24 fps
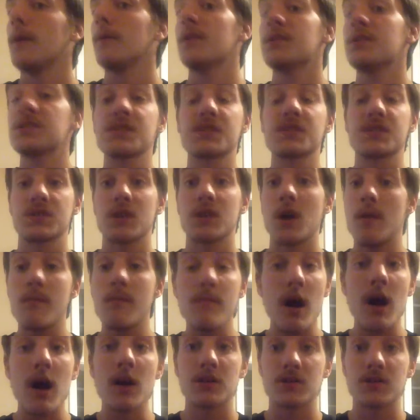This is something
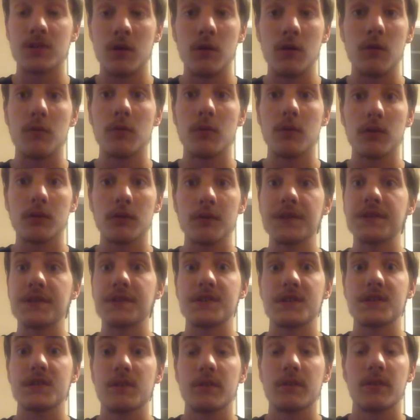I don't want to listen
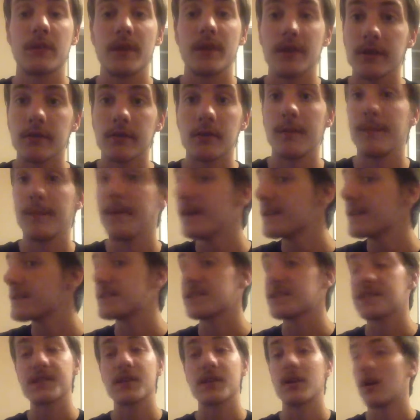to on a regular
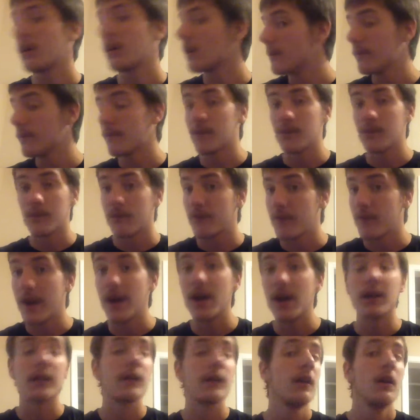basis. In
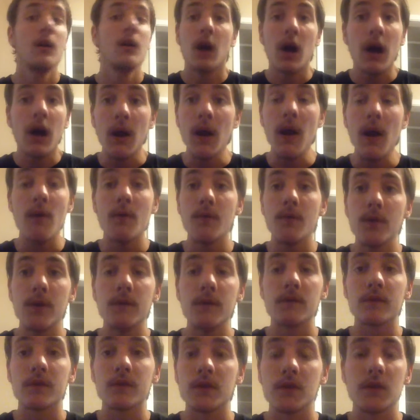fact, I haven't
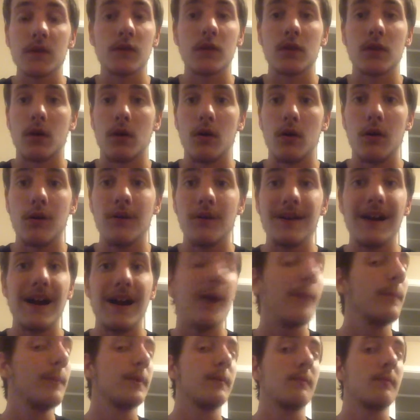even listened to the whole
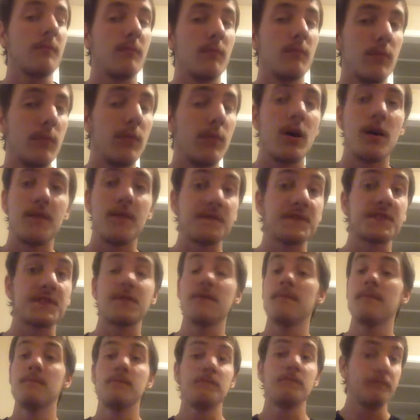album in months.
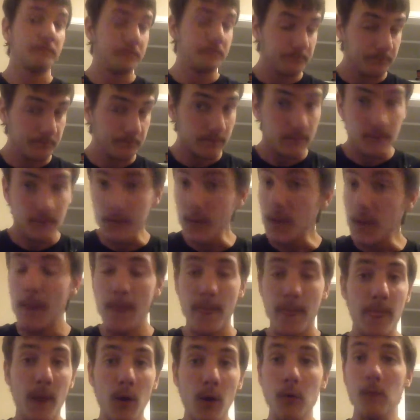
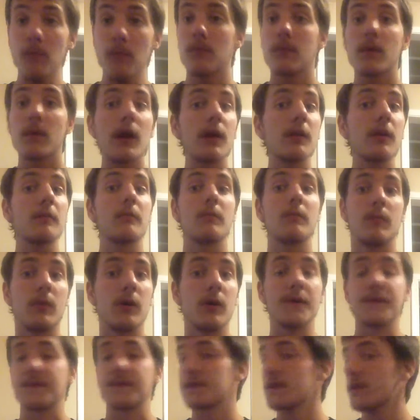Nope, not in
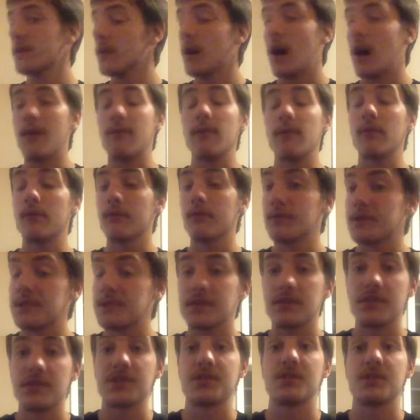months. I've only
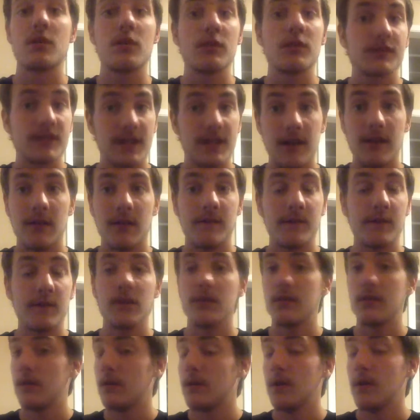listened to songs out of
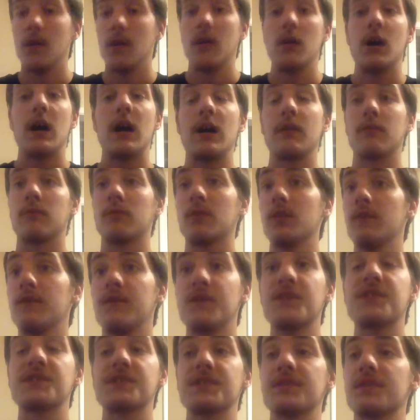it. I
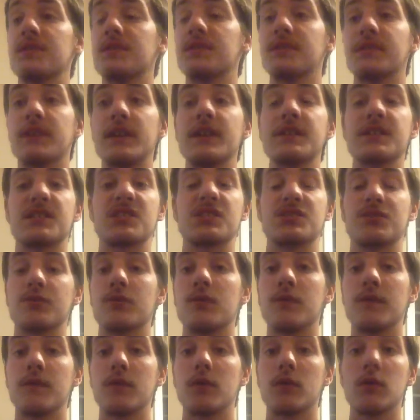revisited today
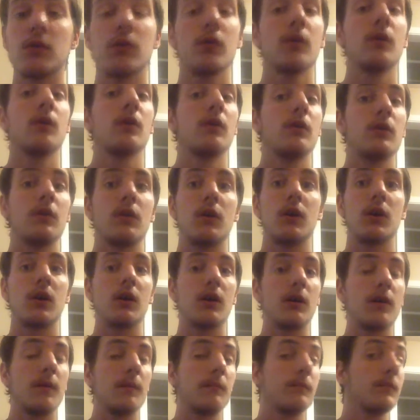Silver,
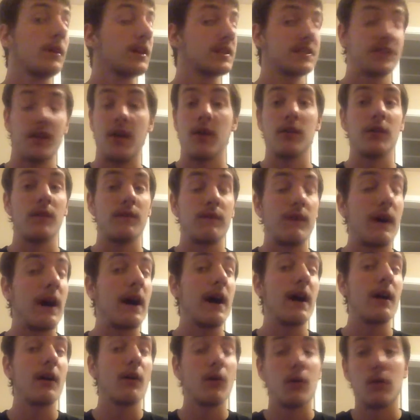Exhale
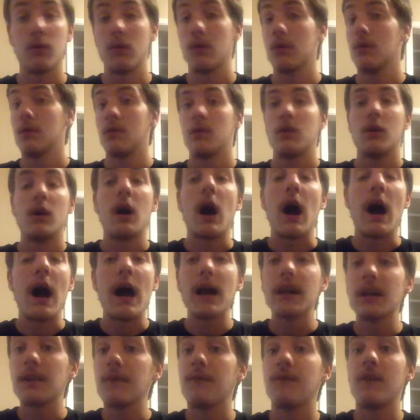Vial,
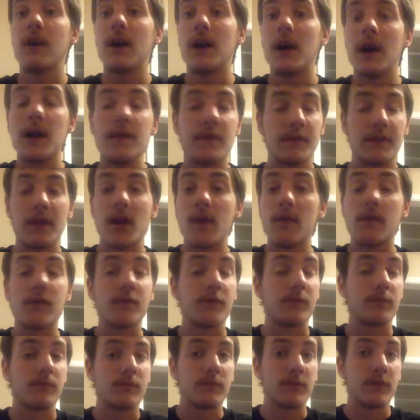Defy, The
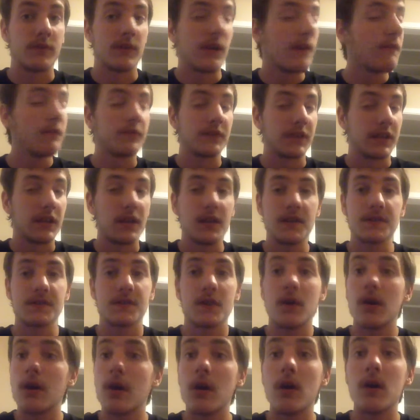Devil's King's
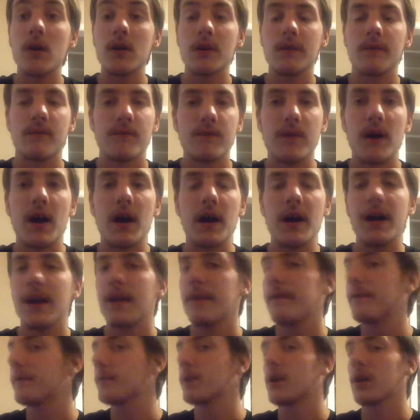Card, and
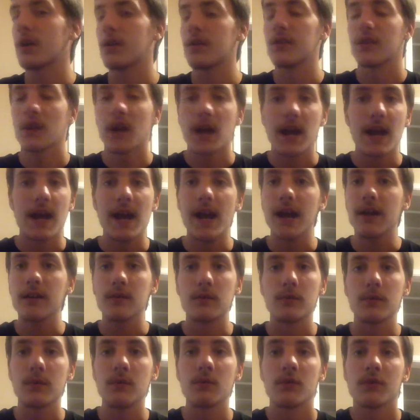5, because I had to
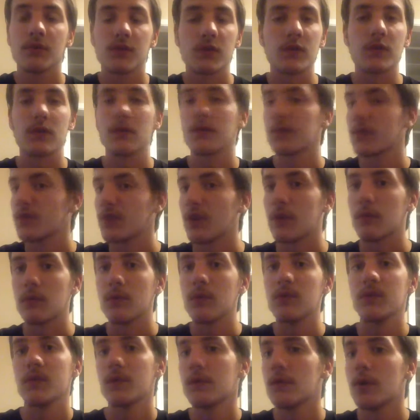re-listen to those because I
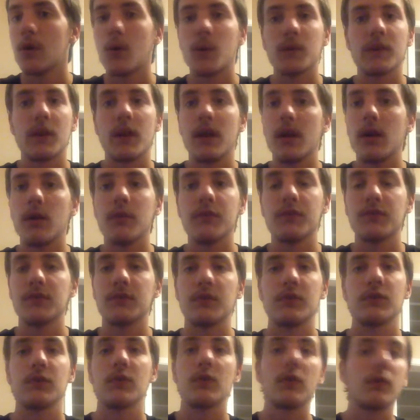really didn't know what the hell was in the
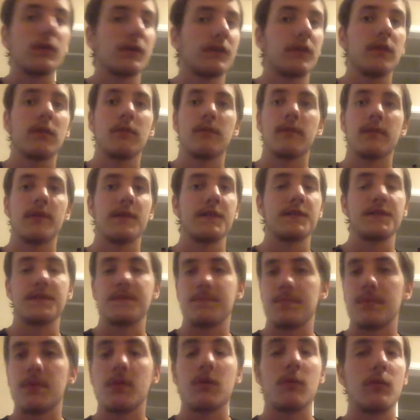songs anyways. It's
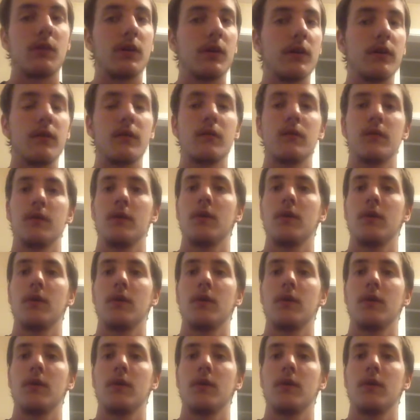been a while.